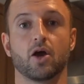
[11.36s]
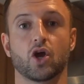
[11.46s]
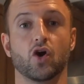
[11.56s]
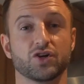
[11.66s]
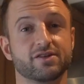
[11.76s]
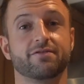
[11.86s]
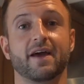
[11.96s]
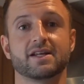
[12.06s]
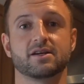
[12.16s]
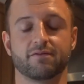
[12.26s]
cost
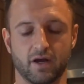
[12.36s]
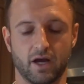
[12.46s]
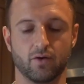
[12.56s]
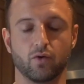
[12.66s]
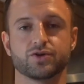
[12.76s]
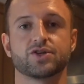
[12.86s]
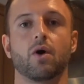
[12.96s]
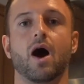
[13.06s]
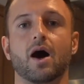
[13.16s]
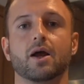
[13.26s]
effective and also
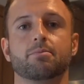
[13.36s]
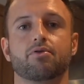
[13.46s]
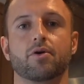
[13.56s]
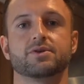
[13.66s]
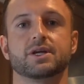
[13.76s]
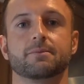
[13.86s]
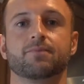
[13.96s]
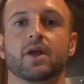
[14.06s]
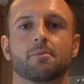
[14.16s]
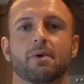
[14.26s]
high protein.
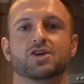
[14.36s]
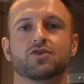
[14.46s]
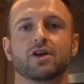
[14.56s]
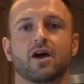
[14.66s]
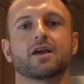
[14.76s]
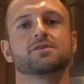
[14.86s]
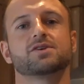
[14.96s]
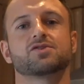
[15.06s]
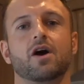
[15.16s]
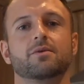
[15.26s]
Make sure you like and
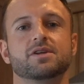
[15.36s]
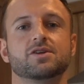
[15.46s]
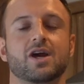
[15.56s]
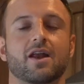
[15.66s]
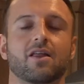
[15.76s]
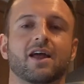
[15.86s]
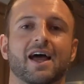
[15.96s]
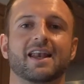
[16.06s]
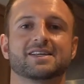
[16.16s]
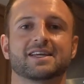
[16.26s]
subscribe to the channel,
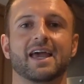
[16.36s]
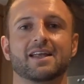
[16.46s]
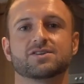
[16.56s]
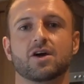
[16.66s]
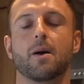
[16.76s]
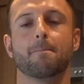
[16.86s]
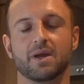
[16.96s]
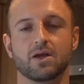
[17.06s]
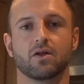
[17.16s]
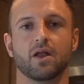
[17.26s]
and let's get into
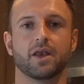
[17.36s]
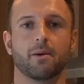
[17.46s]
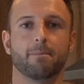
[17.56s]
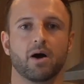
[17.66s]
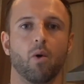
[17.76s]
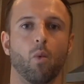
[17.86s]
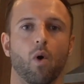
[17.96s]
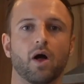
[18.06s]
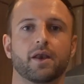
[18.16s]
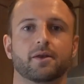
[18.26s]
meal number
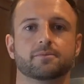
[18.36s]
1.